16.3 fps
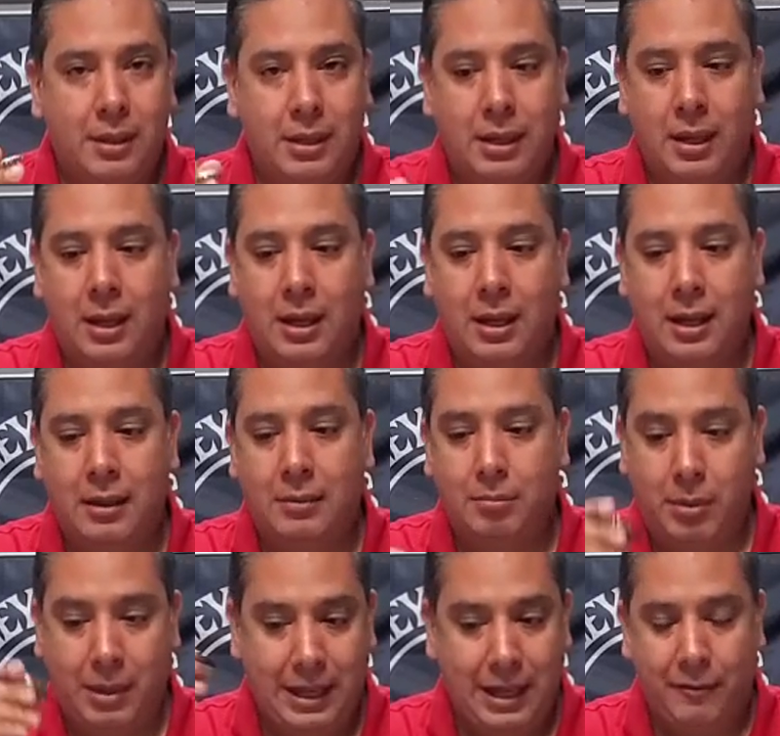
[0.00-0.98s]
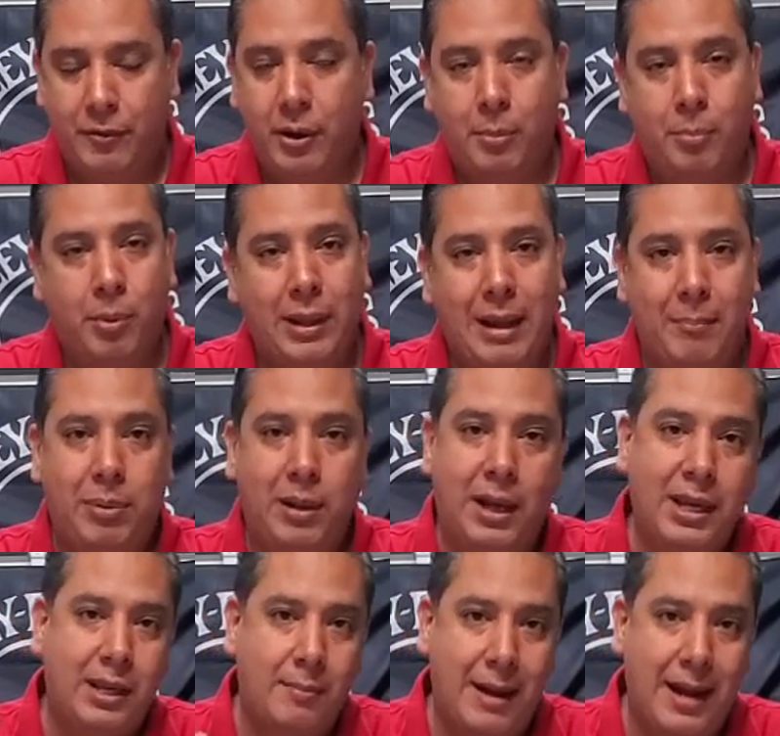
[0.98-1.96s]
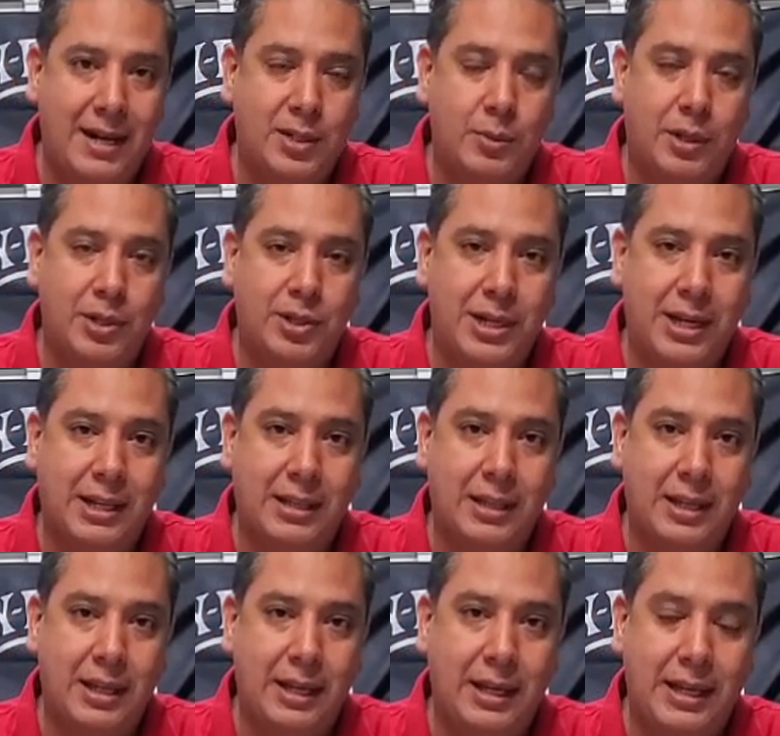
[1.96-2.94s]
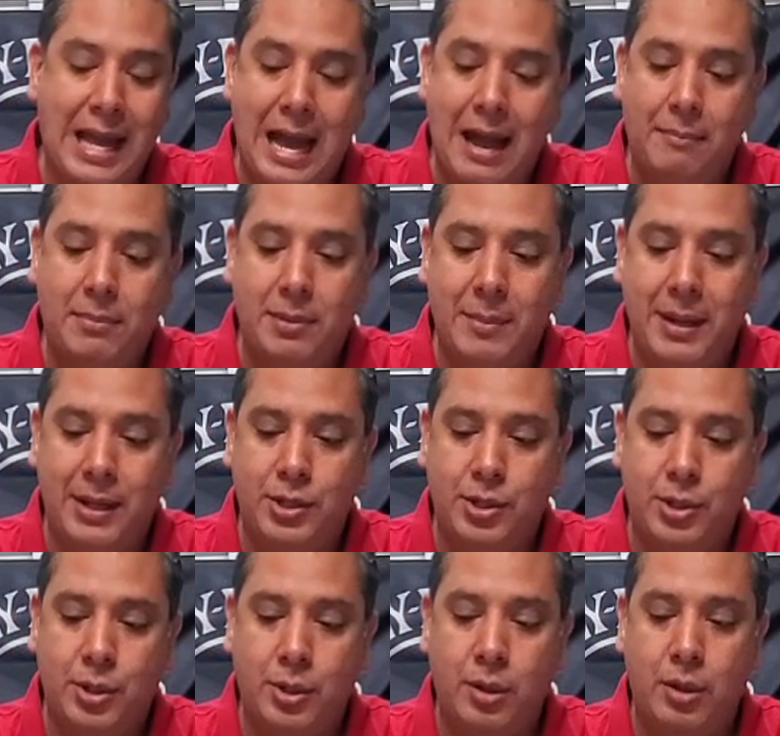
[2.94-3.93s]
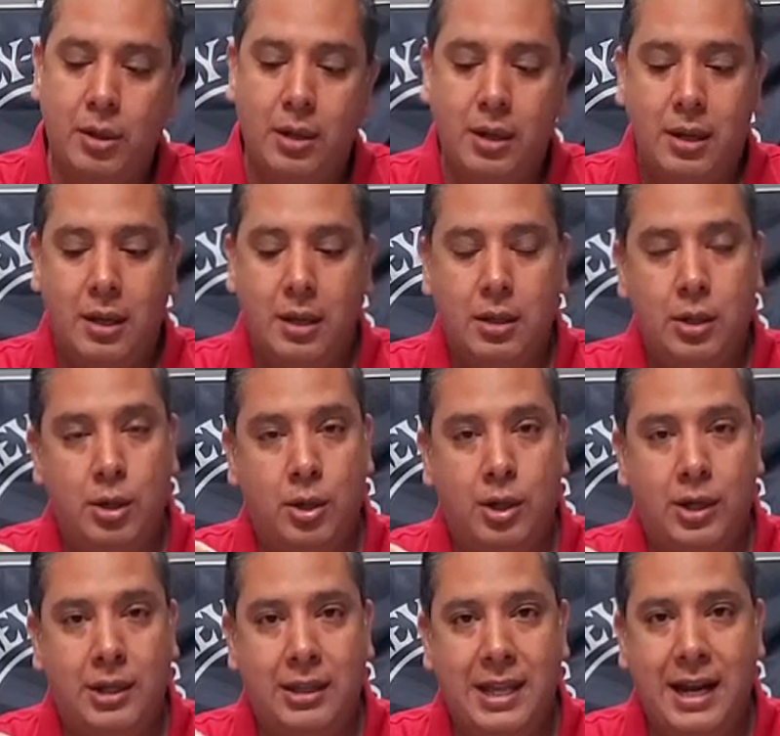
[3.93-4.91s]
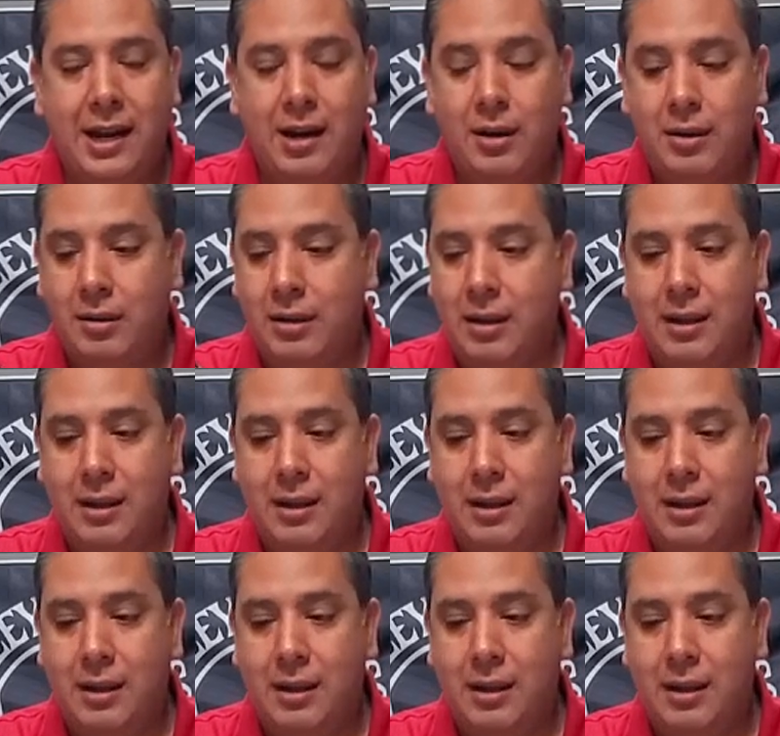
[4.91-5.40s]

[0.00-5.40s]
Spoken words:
Again, if you're going to pull that plug, you might as well check the gap to make sure you're good there.